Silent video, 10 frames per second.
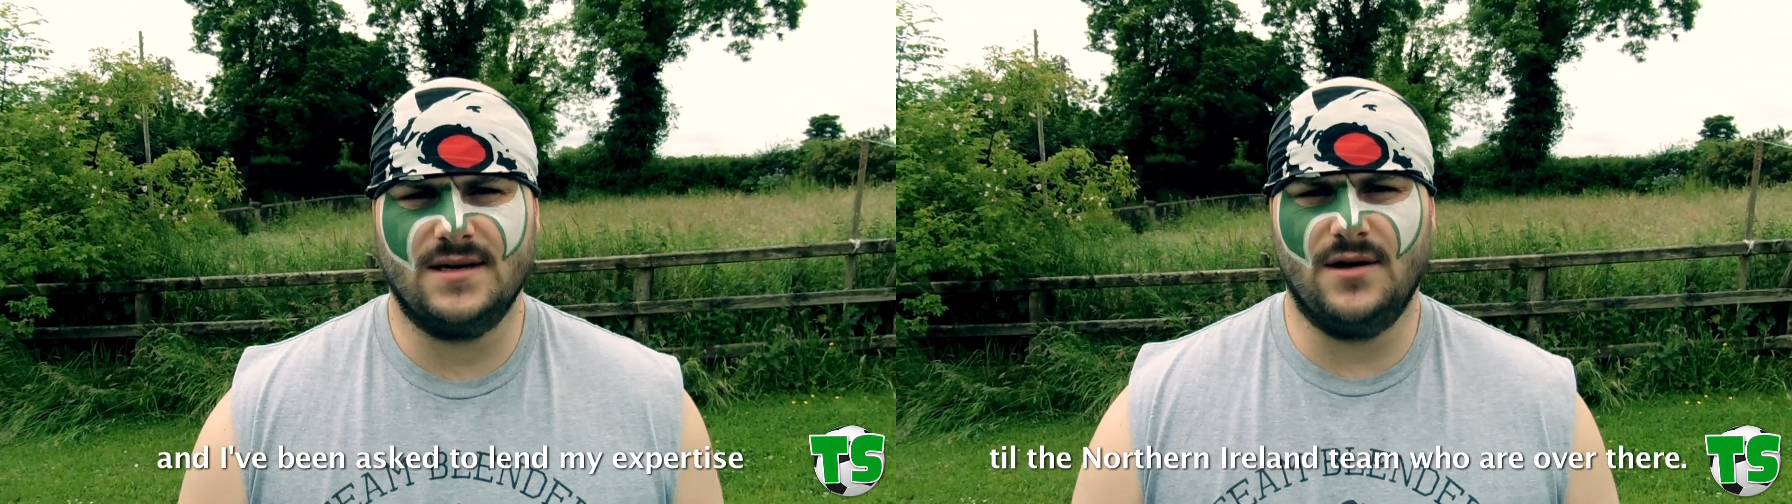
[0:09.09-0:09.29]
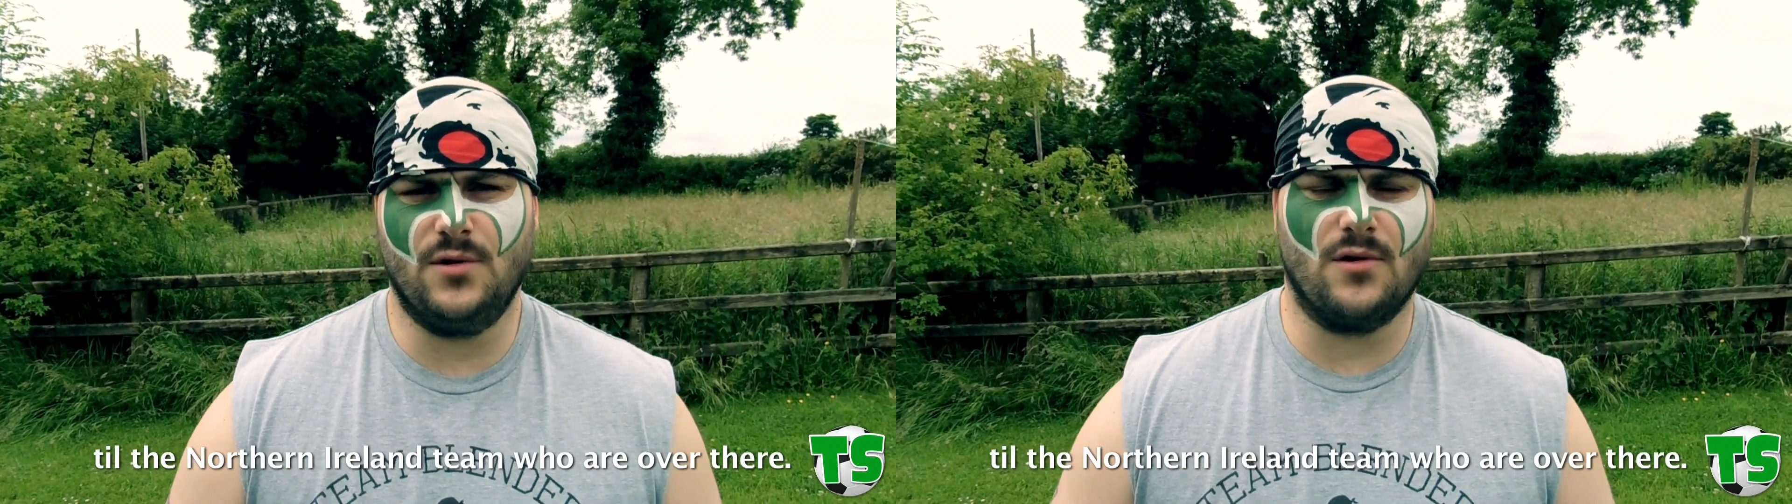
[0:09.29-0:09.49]

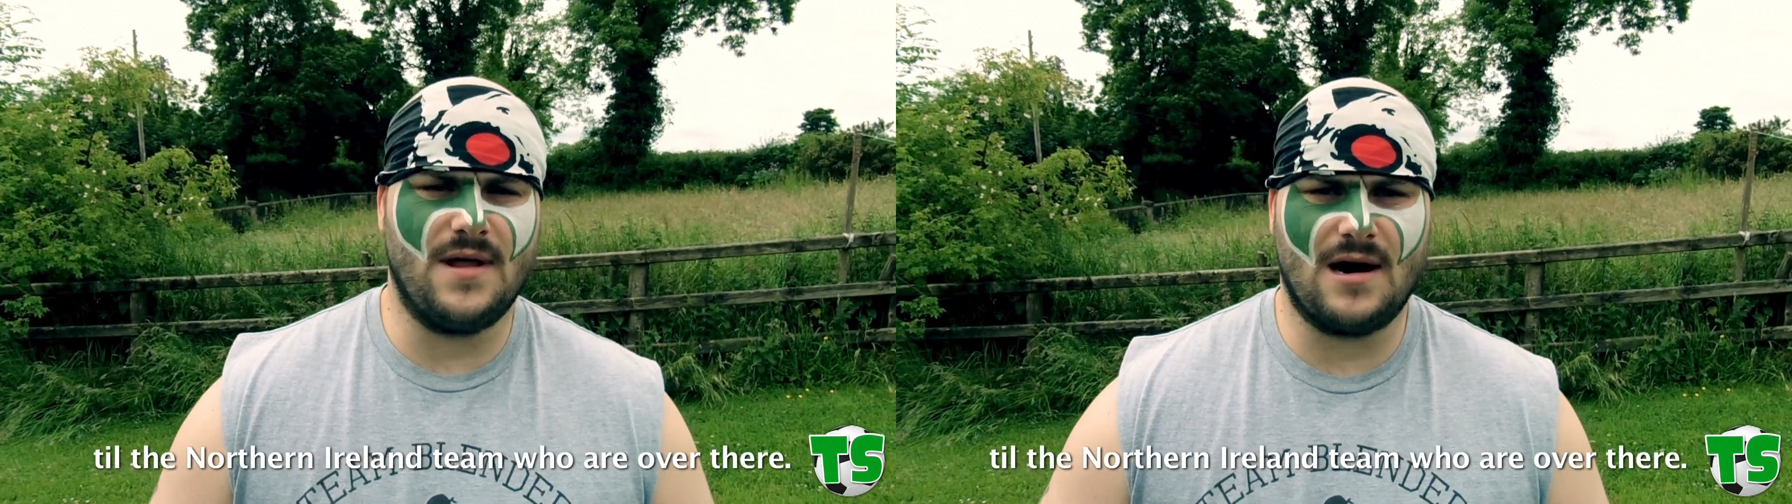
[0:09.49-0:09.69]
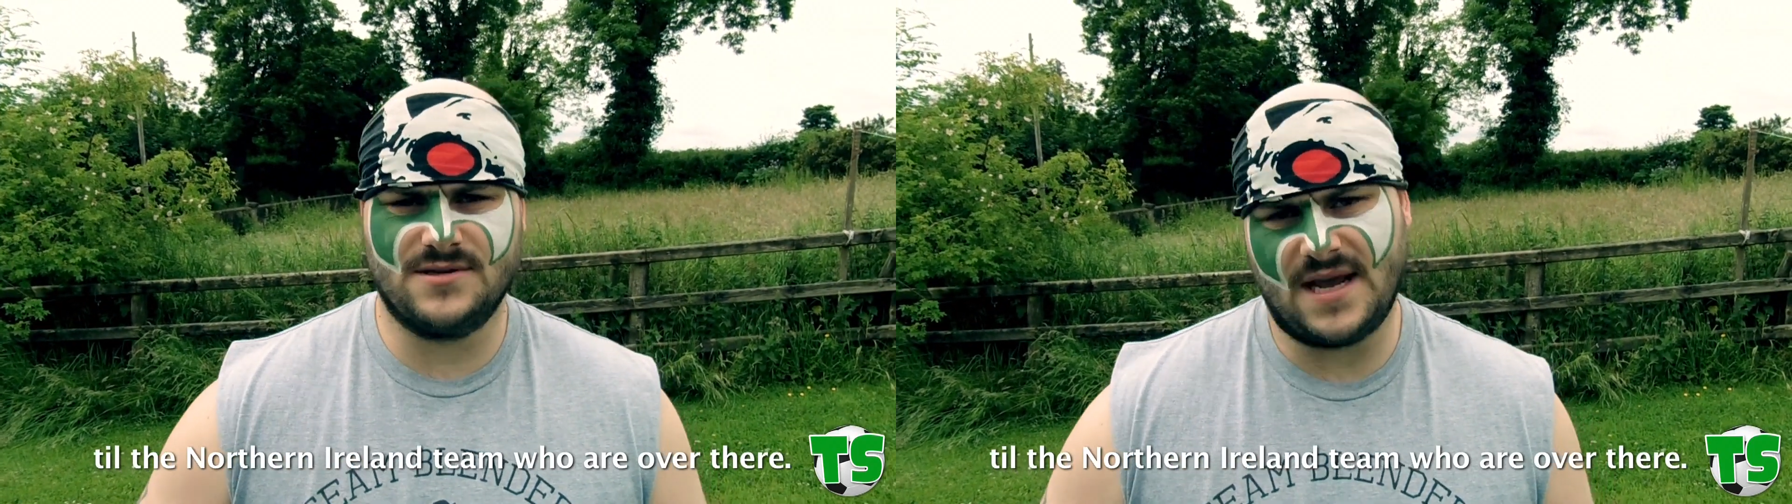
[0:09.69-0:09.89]
to the
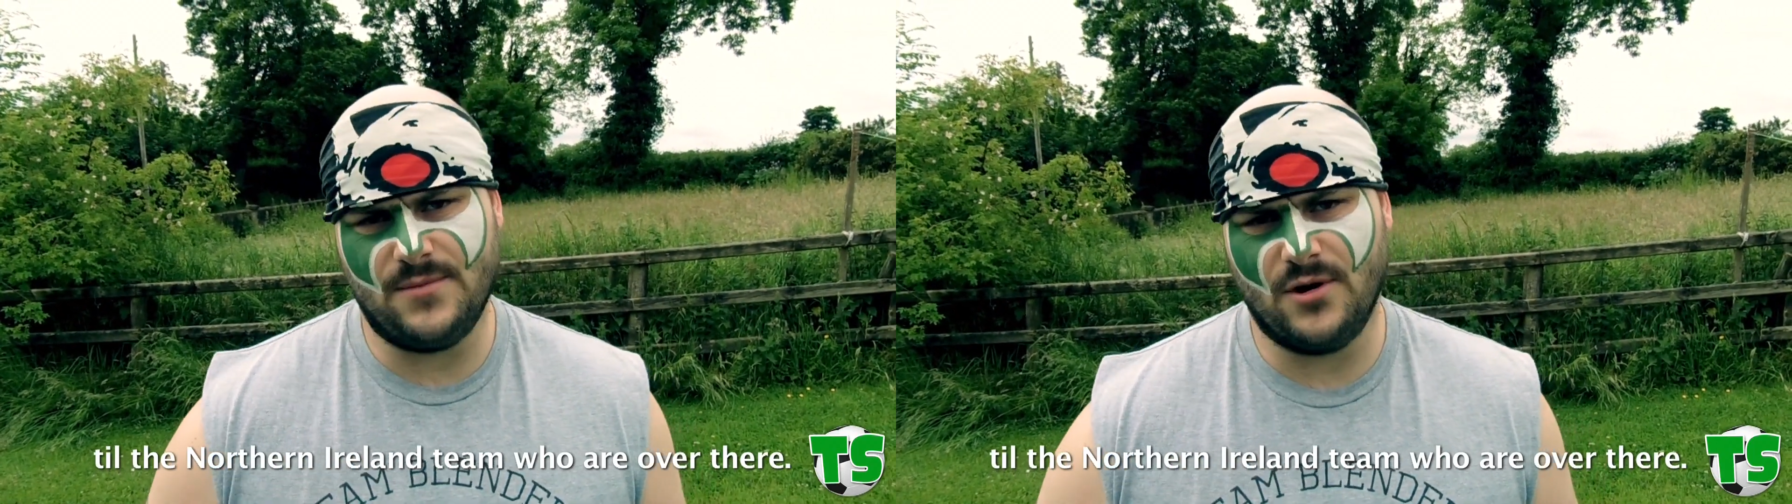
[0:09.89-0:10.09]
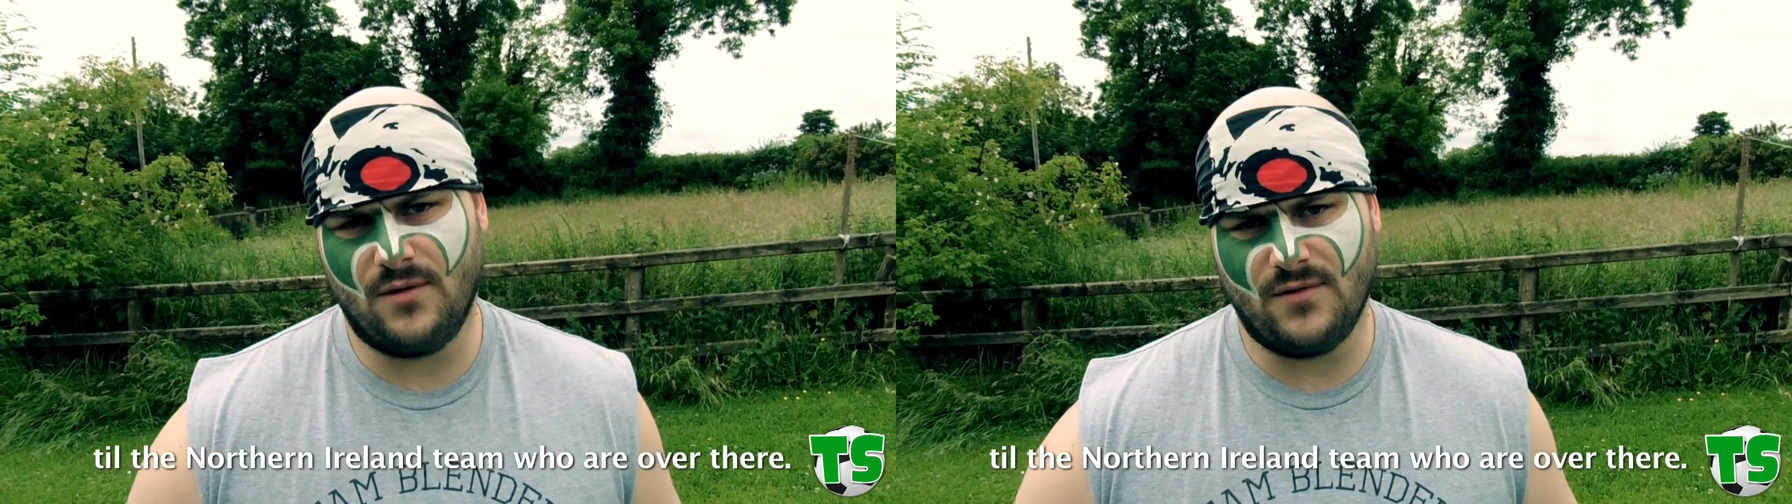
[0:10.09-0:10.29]
Northern Ireland
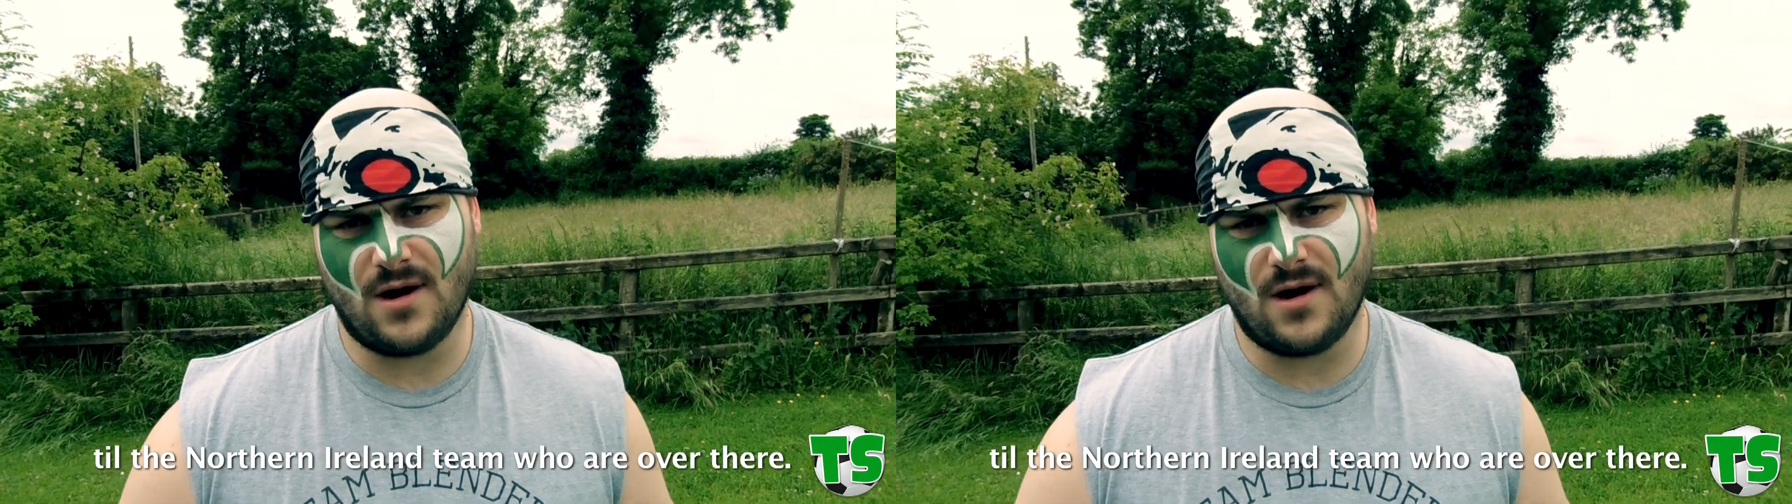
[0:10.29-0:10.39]
team here over